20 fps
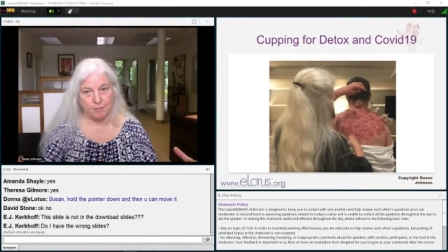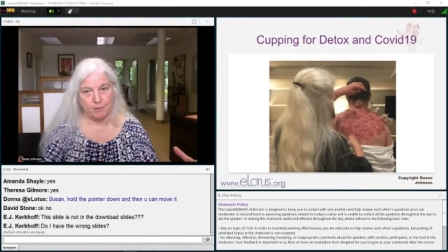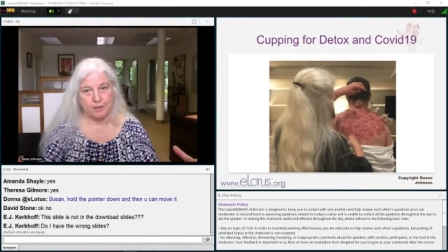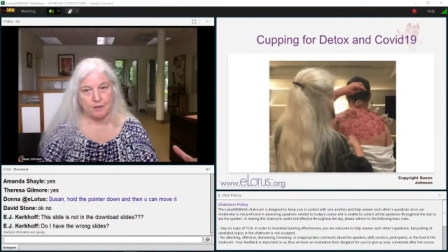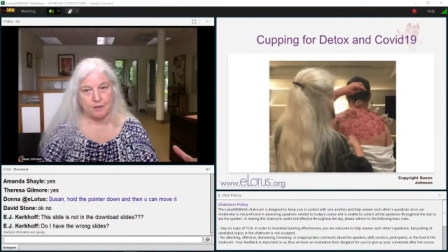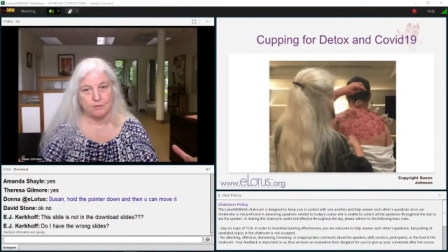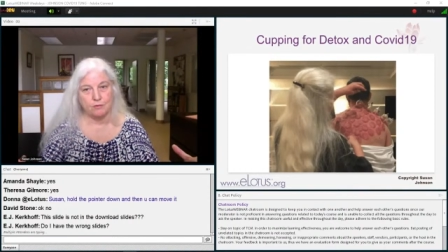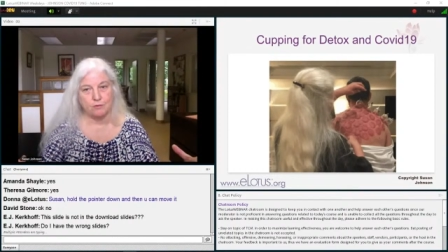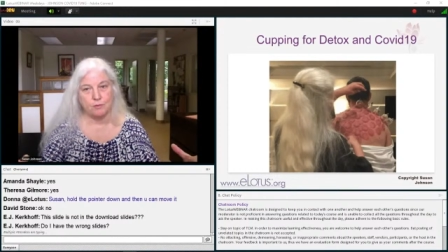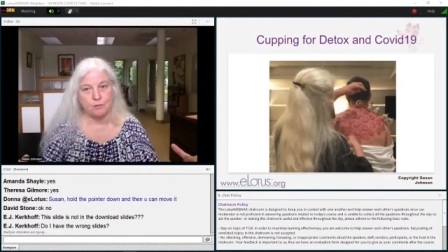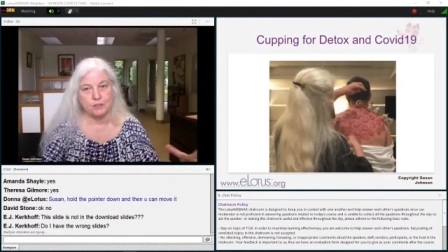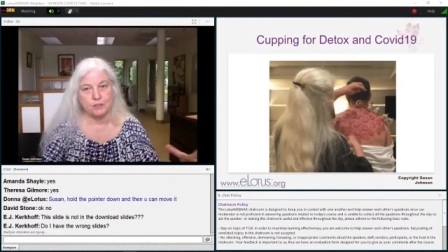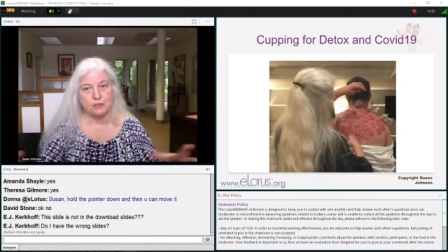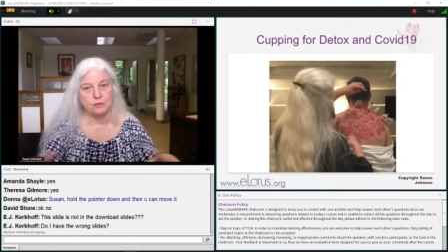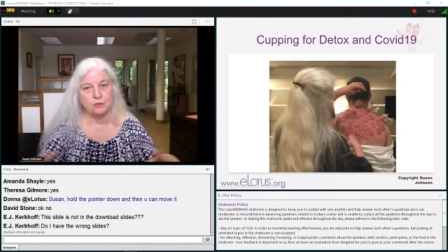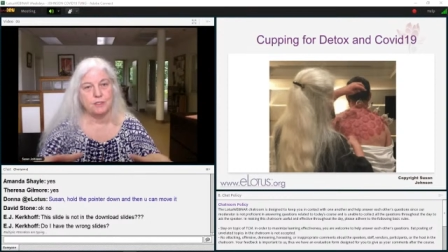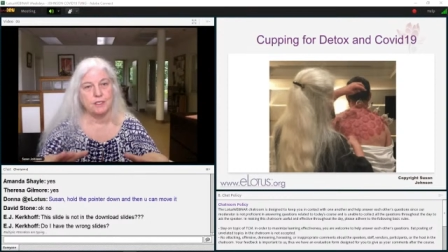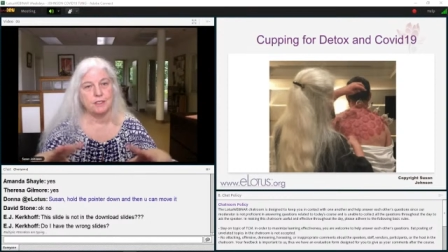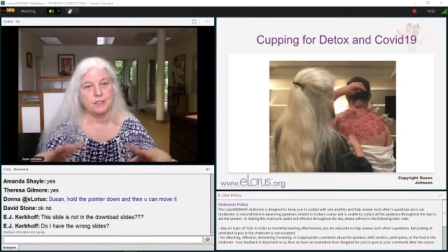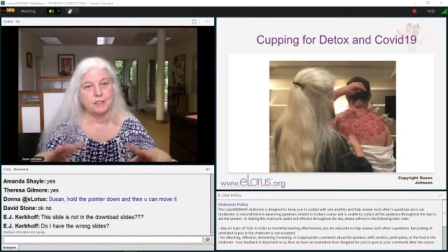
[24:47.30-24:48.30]
because once
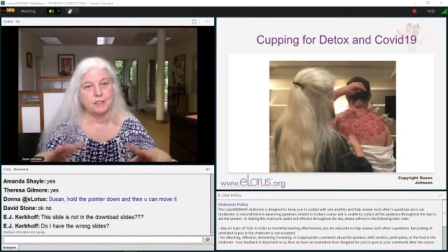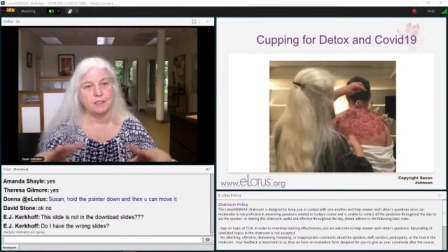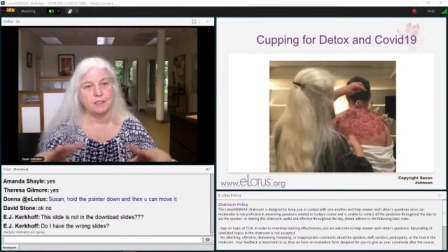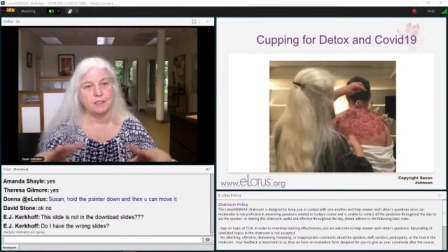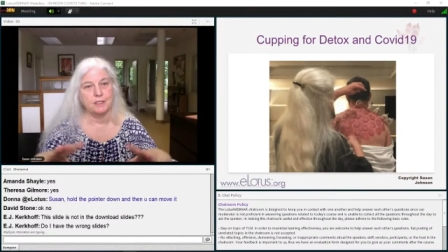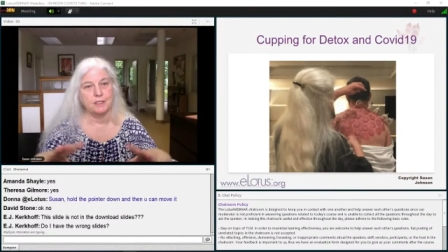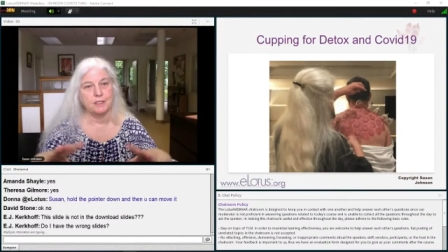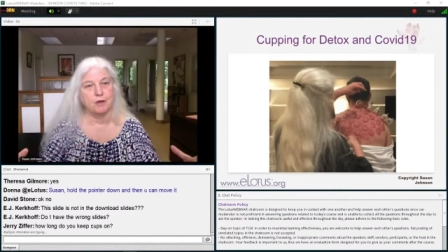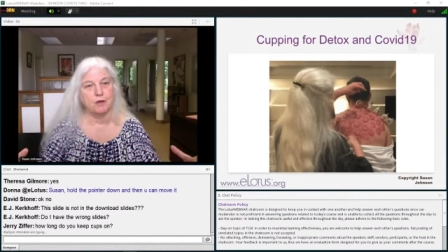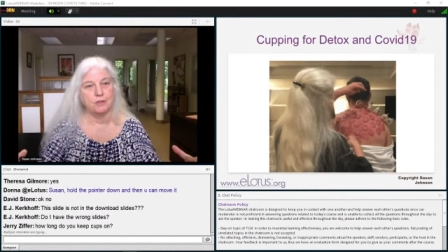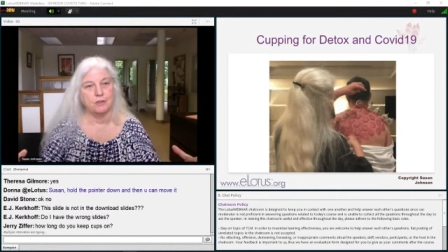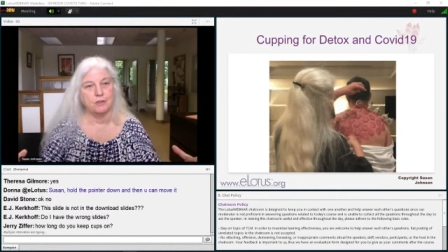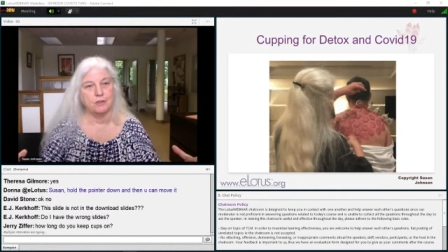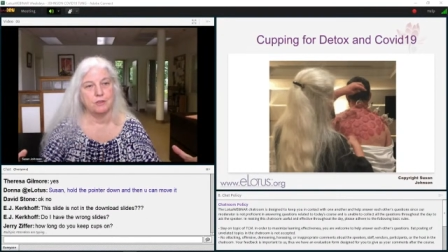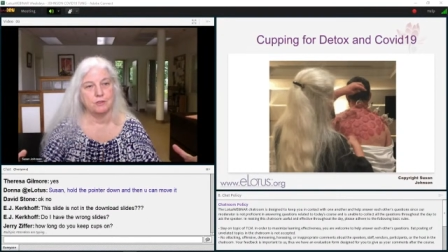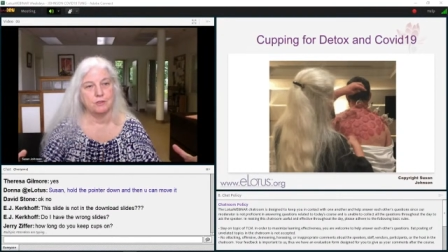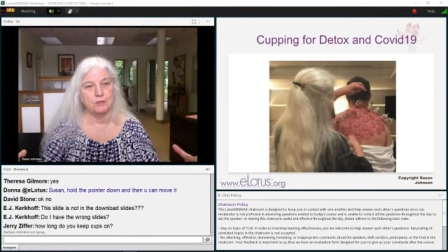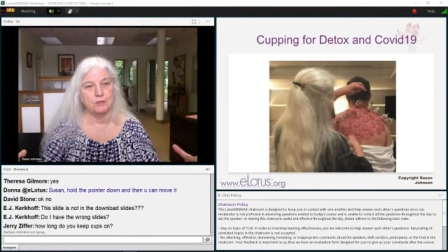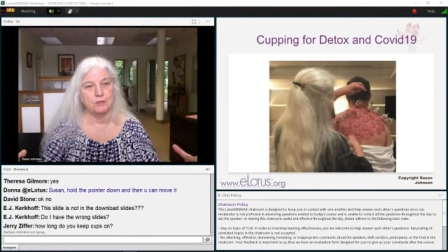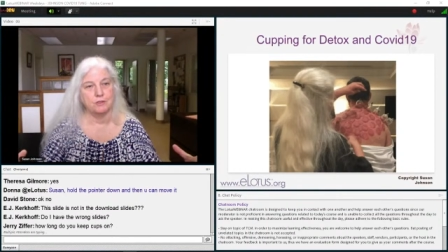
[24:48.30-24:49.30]
you get clean
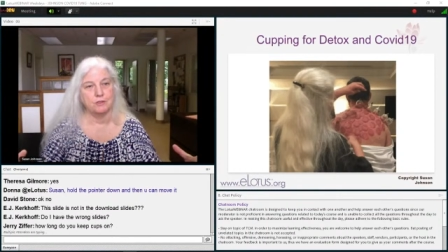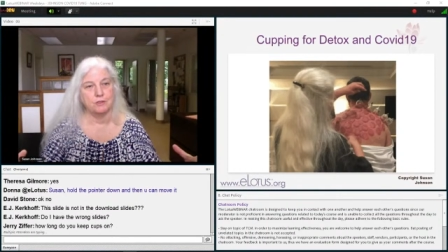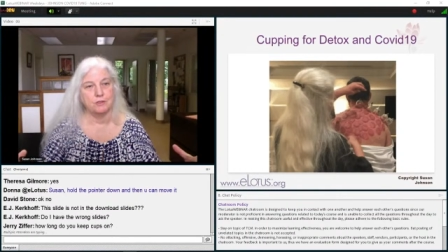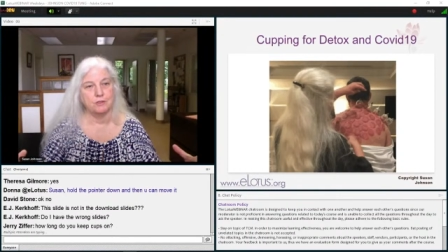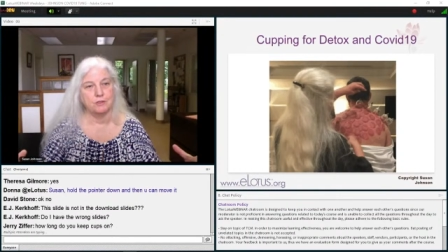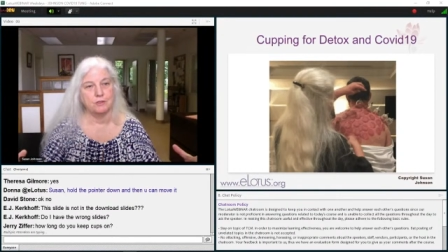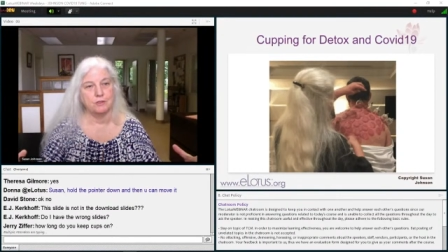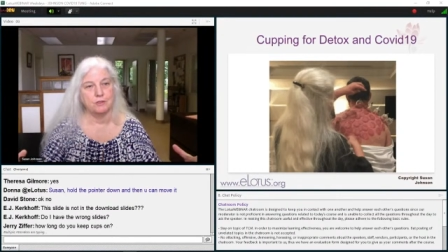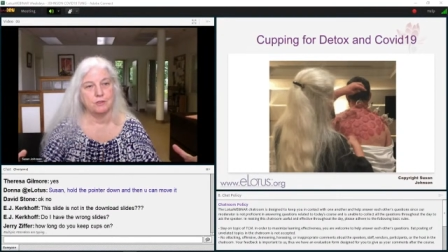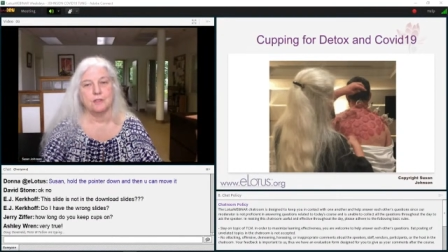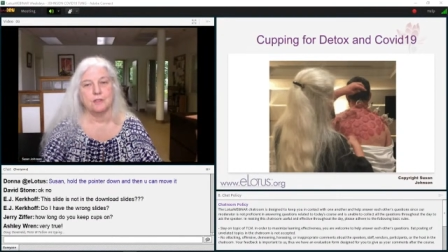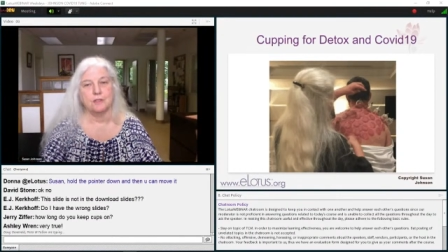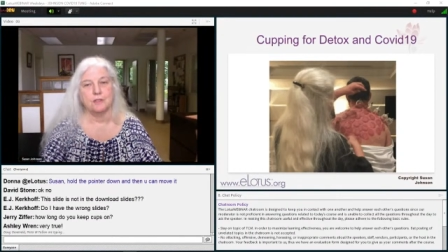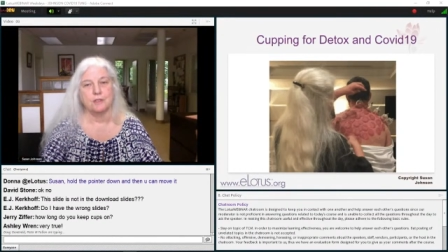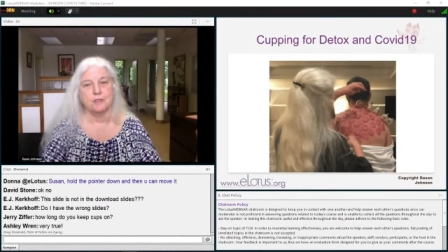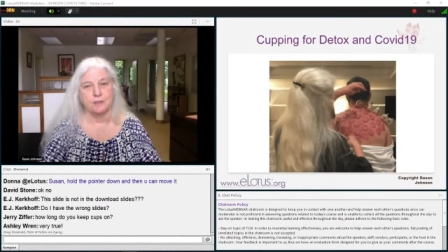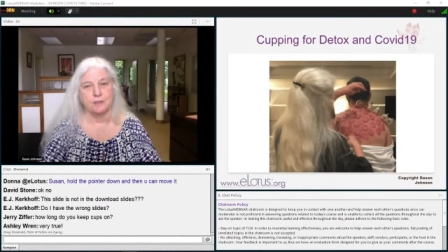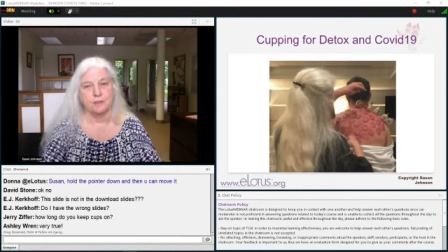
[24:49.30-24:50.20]
margins, you're good.